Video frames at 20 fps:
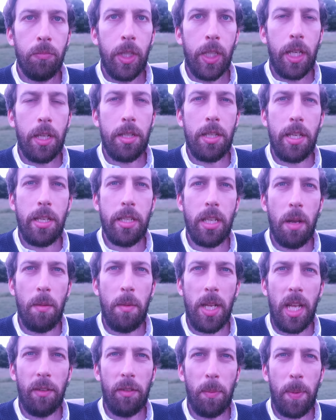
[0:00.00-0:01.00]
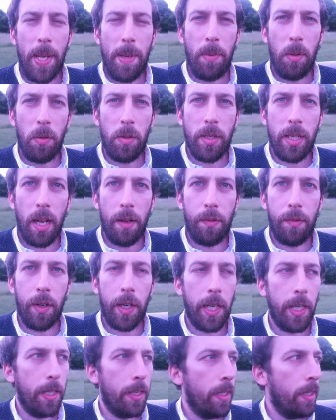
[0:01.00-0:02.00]
And I see so many other people
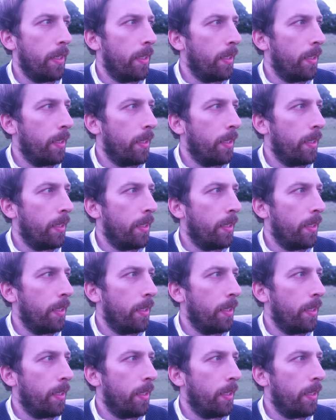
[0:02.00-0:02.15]
suffering.